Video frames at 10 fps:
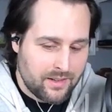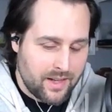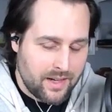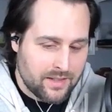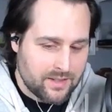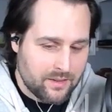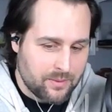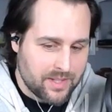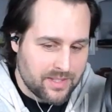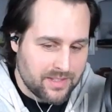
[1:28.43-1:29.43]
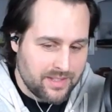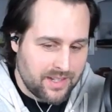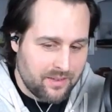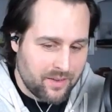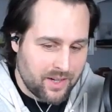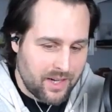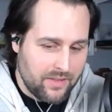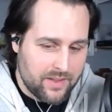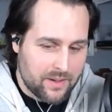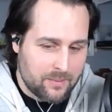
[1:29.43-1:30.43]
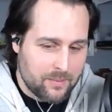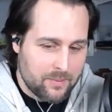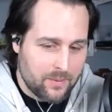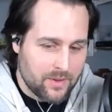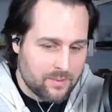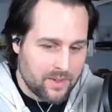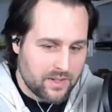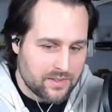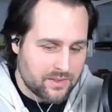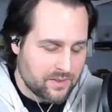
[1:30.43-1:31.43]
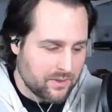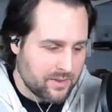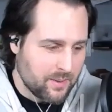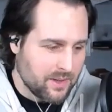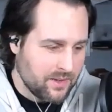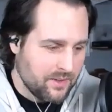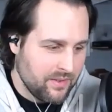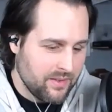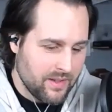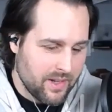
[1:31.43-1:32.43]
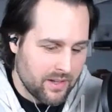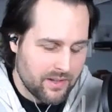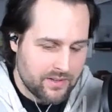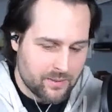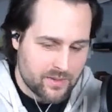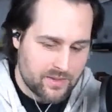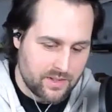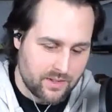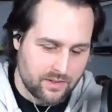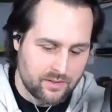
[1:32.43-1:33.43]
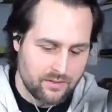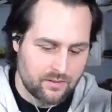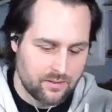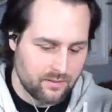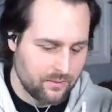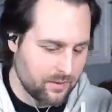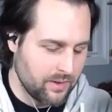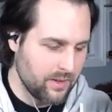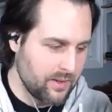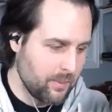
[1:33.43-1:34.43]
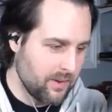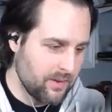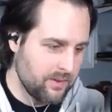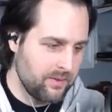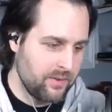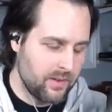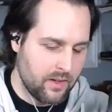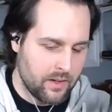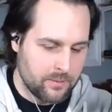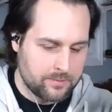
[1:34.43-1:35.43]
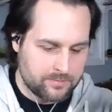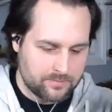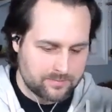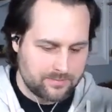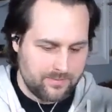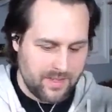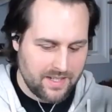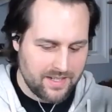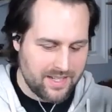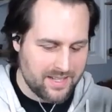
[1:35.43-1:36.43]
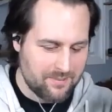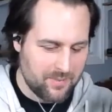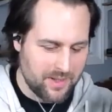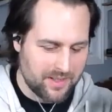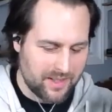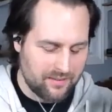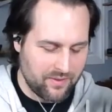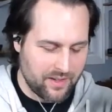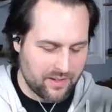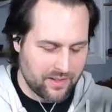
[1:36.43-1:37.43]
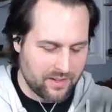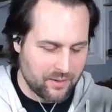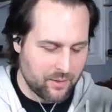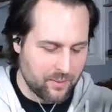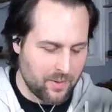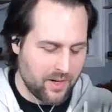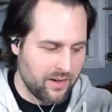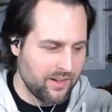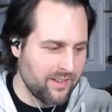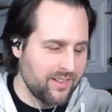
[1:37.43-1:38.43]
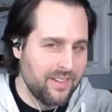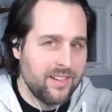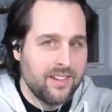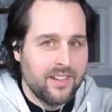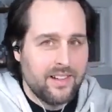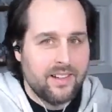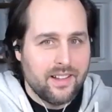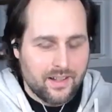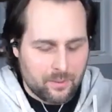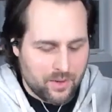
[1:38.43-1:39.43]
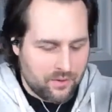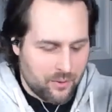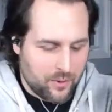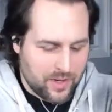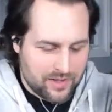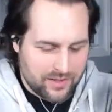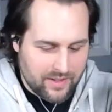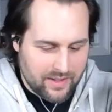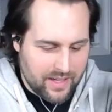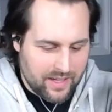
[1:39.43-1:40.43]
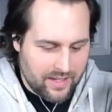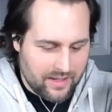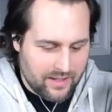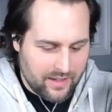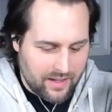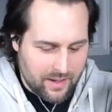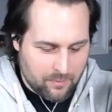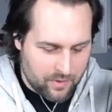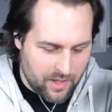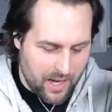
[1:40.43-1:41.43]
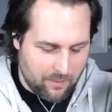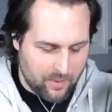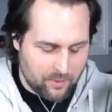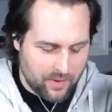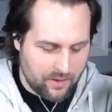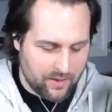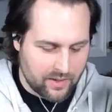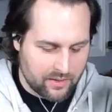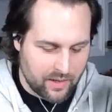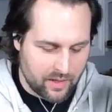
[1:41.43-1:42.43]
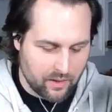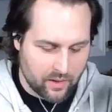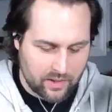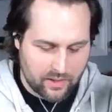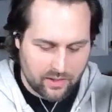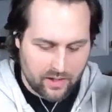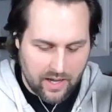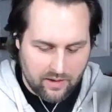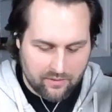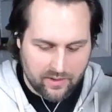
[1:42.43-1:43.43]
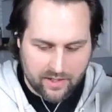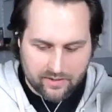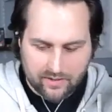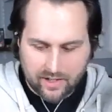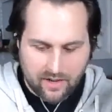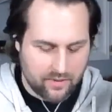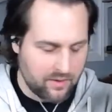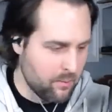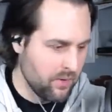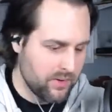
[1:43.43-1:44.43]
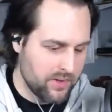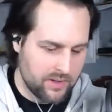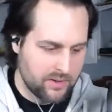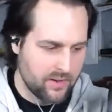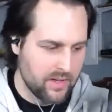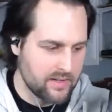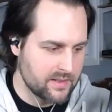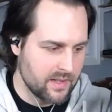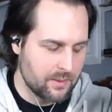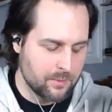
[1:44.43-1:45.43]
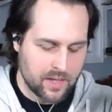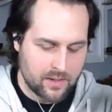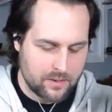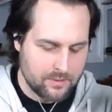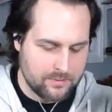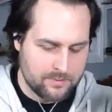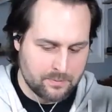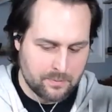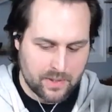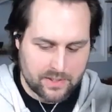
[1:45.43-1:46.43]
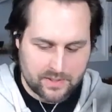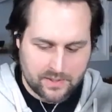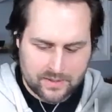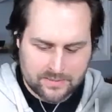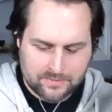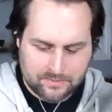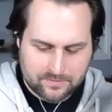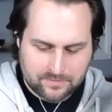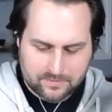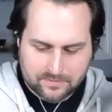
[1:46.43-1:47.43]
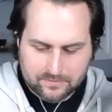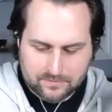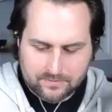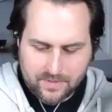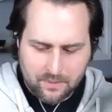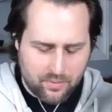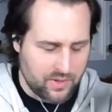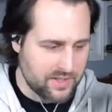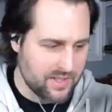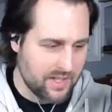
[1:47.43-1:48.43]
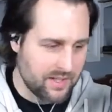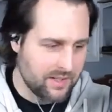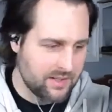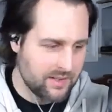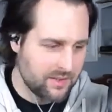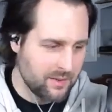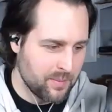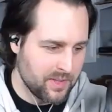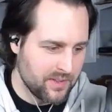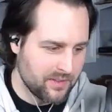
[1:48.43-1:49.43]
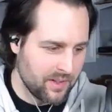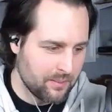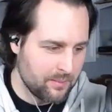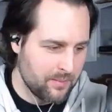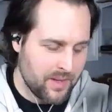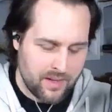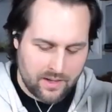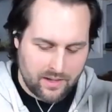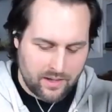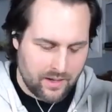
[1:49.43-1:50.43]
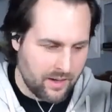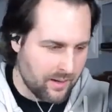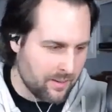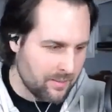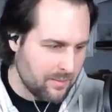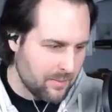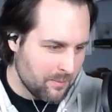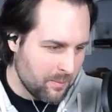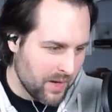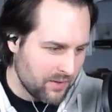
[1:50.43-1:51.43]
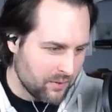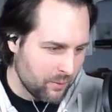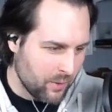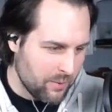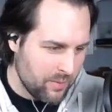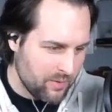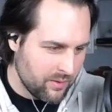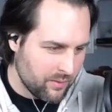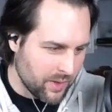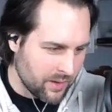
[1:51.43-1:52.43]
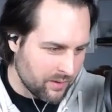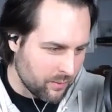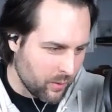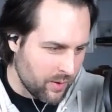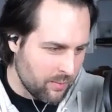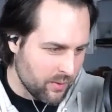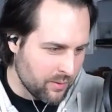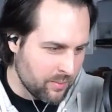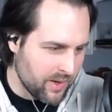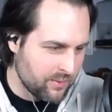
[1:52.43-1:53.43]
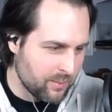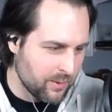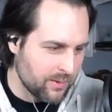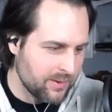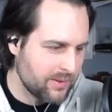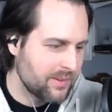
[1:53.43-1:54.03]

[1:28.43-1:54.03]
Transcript: I guess the reason I never got them was because they're so expensive, and these were still really expensive. But I finally grew a pair and went for it, and I'm really happy with how they look. I have, like I said, I haven't even put these laces on them yet, but pretty excited to beat these up. Uh, best Roy boot. Wait, Roy boot, best boot.